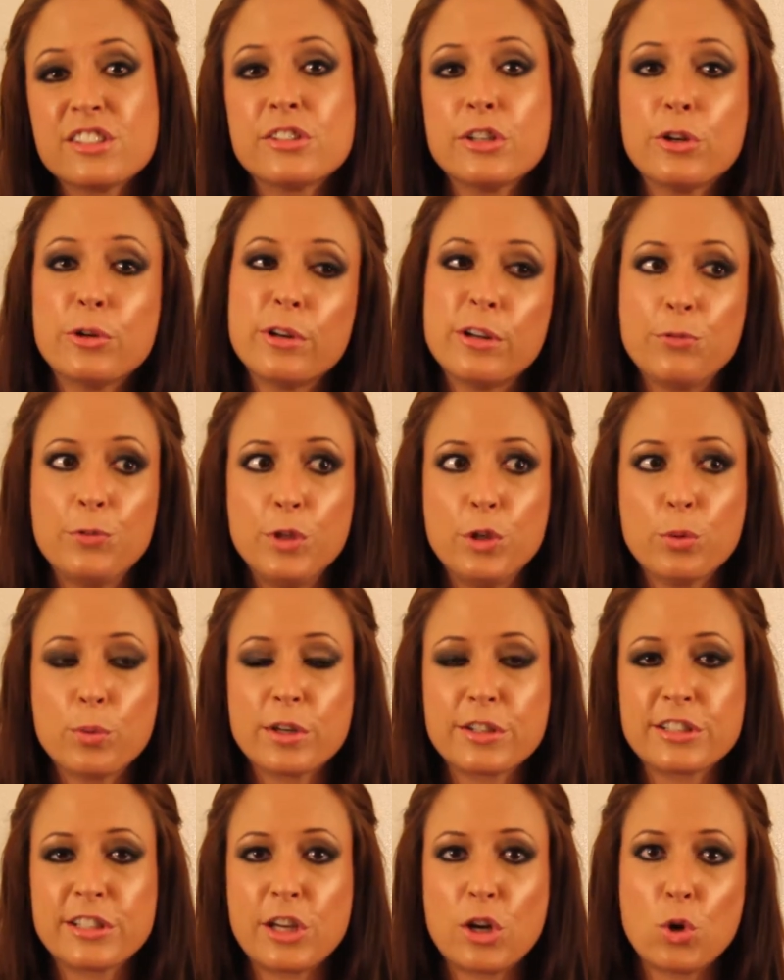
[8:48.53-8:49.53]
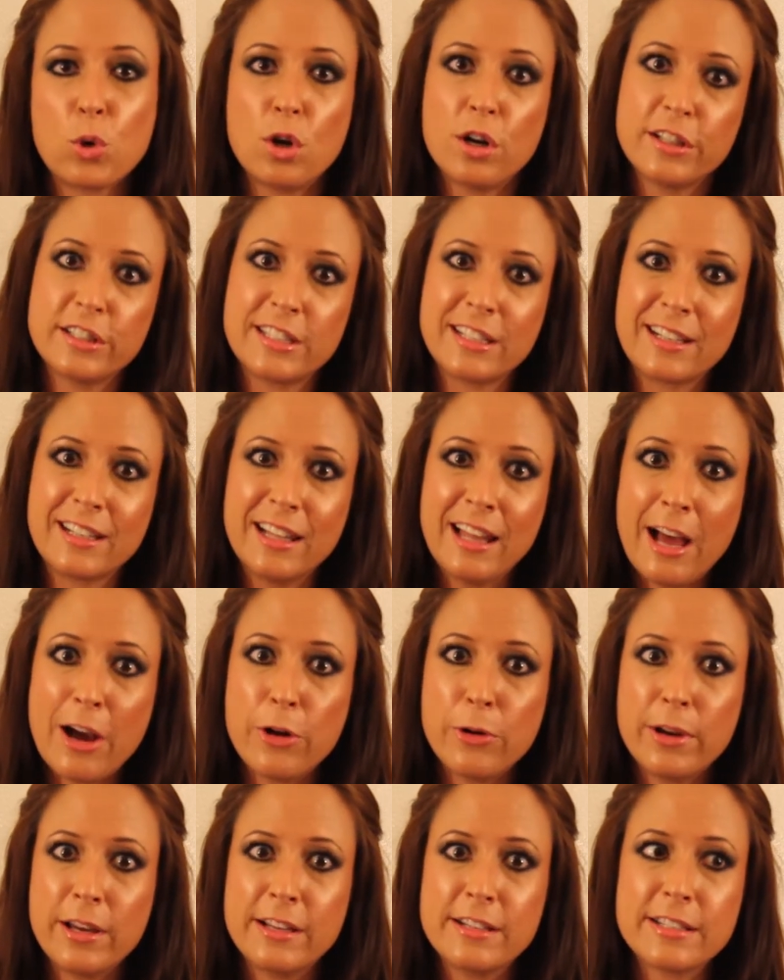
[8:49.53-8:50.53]
So if you were to go onto
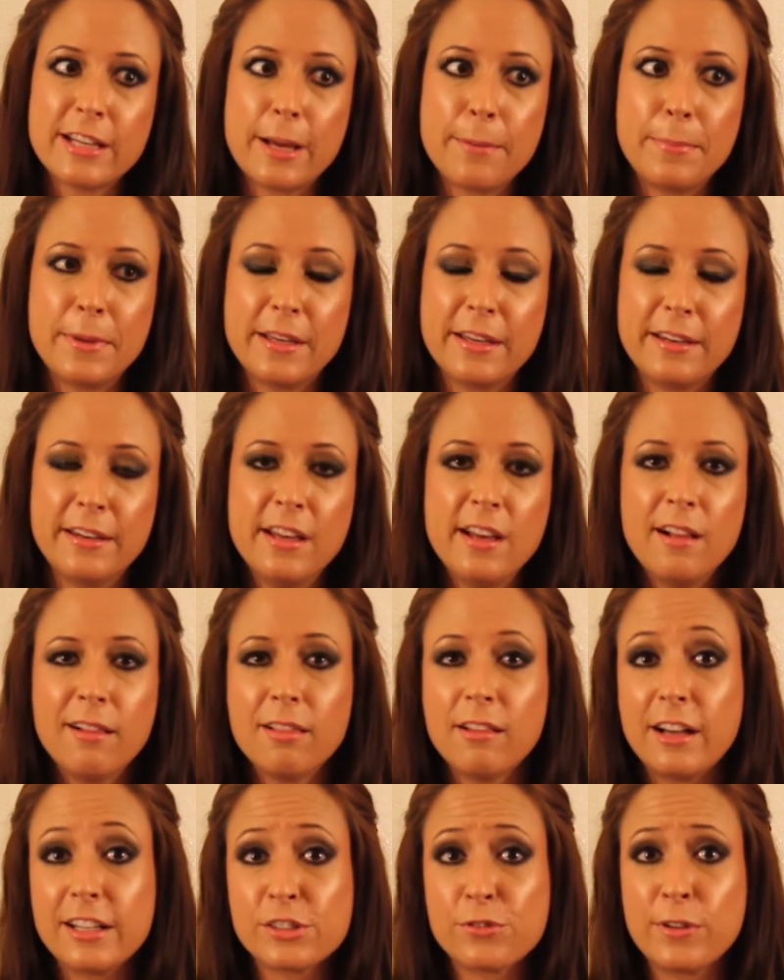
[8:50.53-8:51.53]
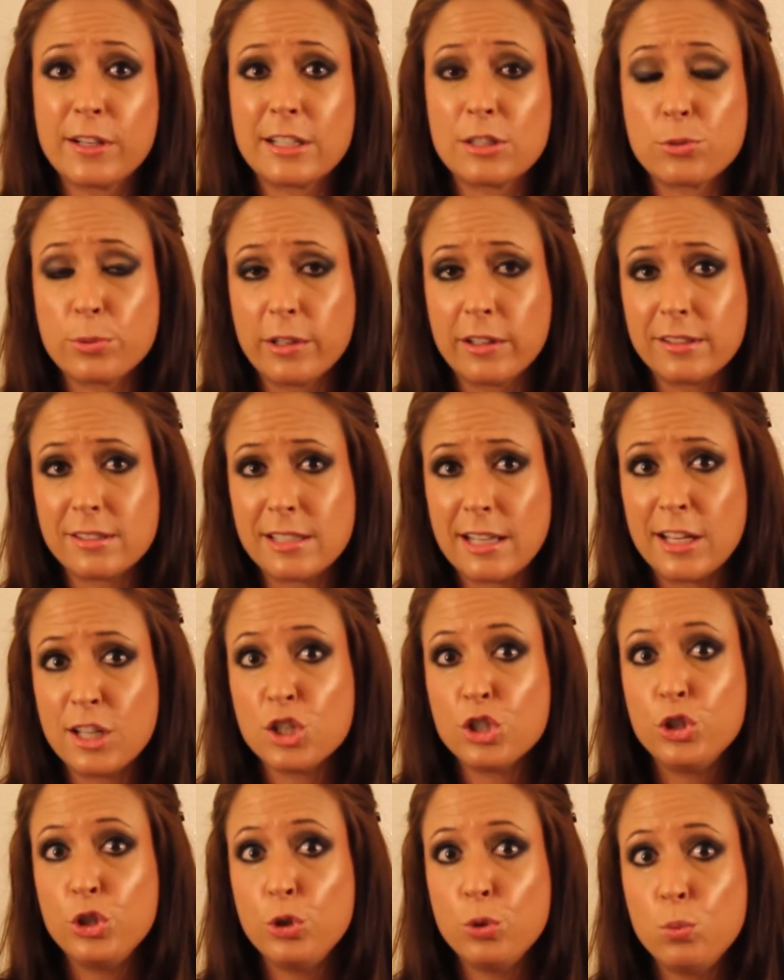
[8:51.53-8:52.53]
Clout and type in Las Vegas real estate,
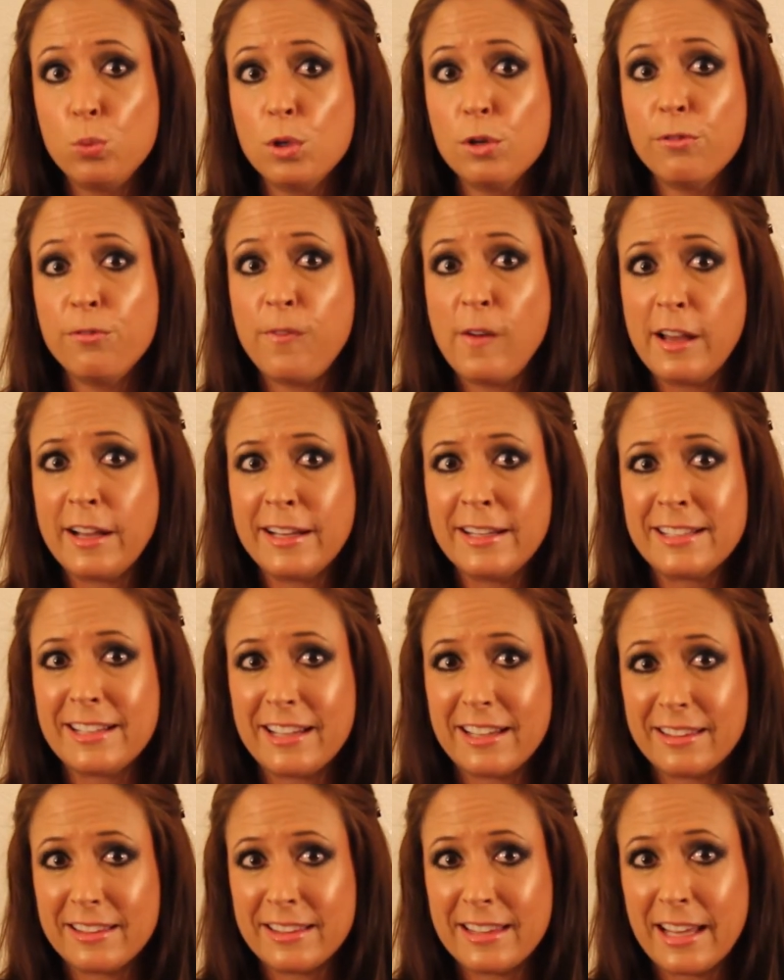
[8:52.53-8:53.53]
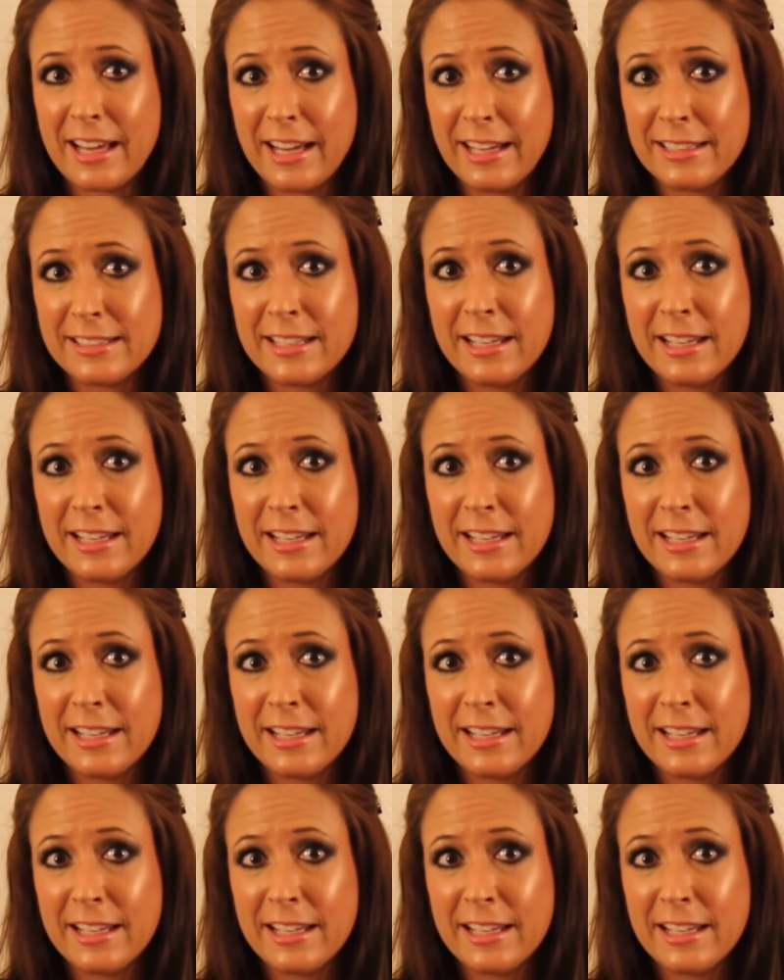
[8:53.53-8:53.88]
you will find that